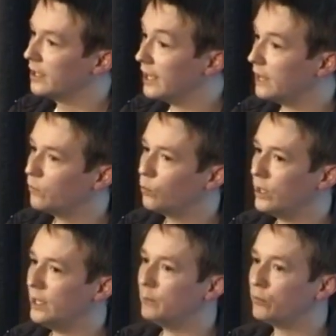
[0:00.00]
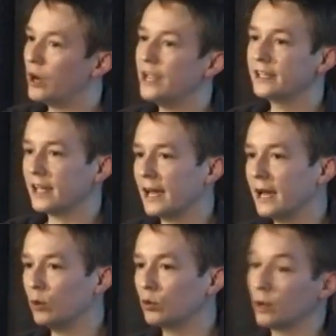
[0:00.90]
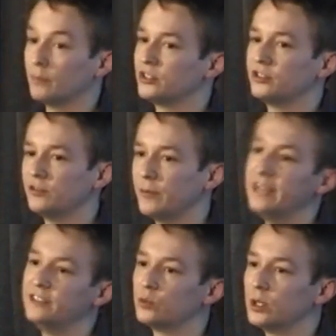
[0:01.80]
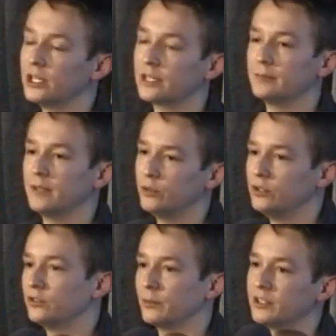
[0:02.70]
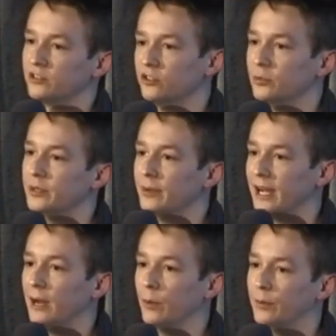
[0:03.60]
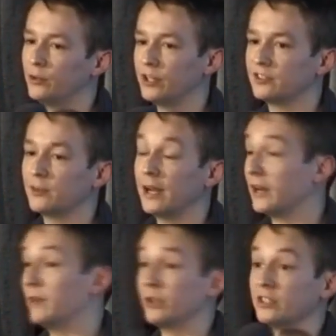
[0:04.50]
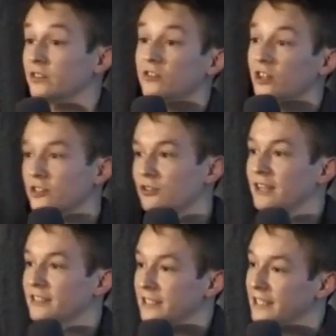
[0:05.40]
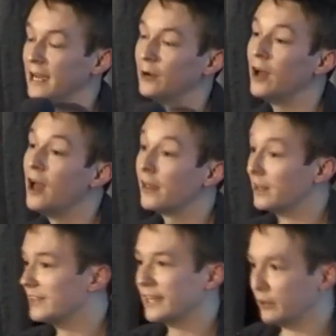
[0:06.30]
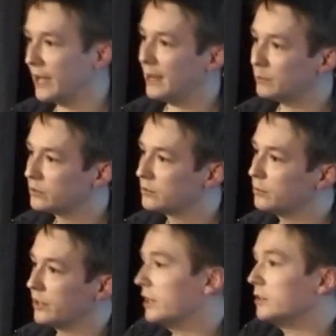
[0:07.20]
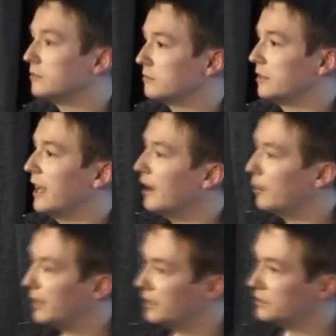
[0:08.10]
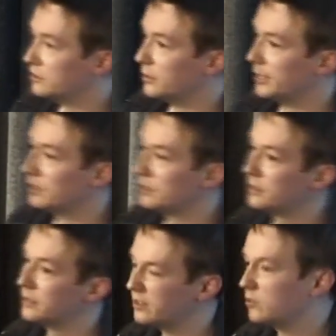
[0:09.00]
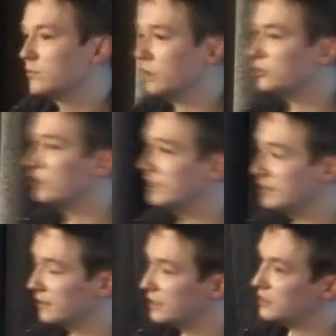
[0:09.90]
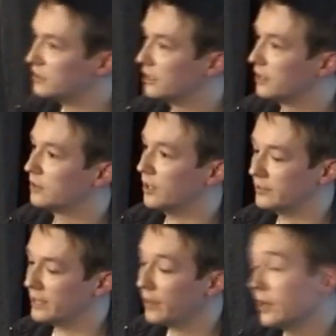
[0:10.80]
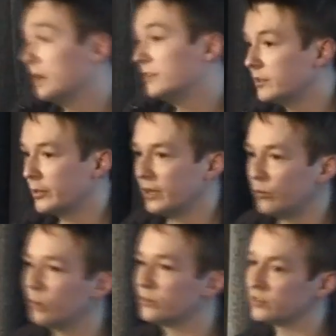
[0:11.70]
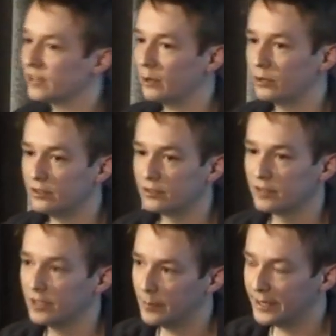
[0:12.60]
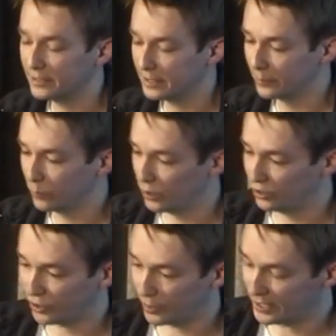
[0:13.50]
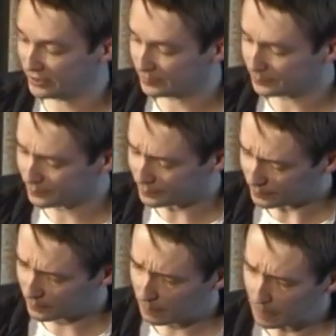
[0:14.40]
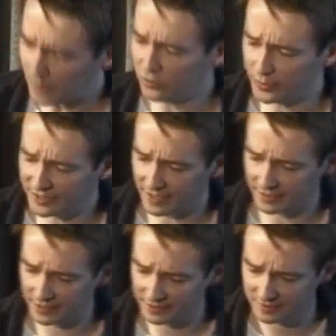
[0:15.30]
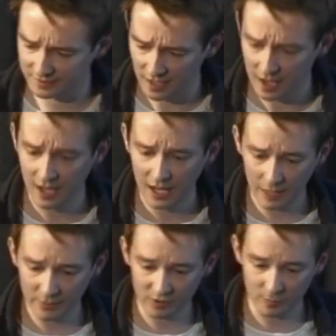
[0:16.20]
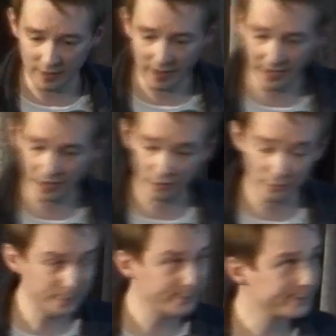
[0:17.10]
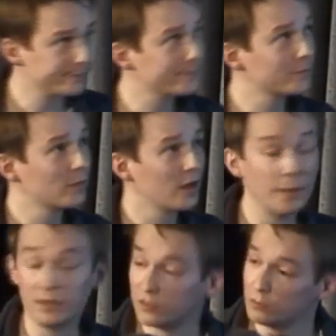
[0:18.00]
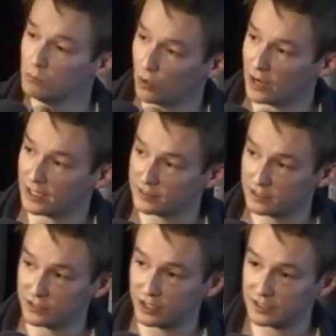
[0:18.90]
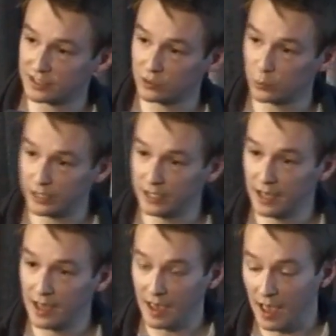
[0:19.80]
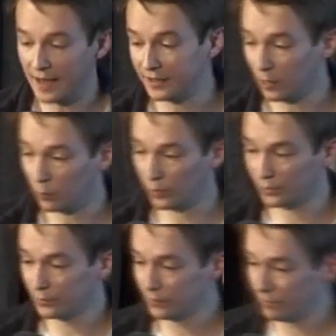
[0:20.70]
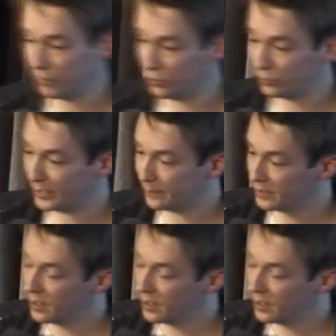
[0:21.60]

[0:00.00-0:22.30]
If we break how composition of pages work, if we do something stupid about how we build the HTML and everything starts crashing now, that'll take out the apps, but they don't care about HTML. It's frustrating that these are tied together. And similarly, if we want to scale these independently, we're in a tricky place. So we can take this and we can split that in half. And this, more or less, is the architecture we end up with for Newsbeat.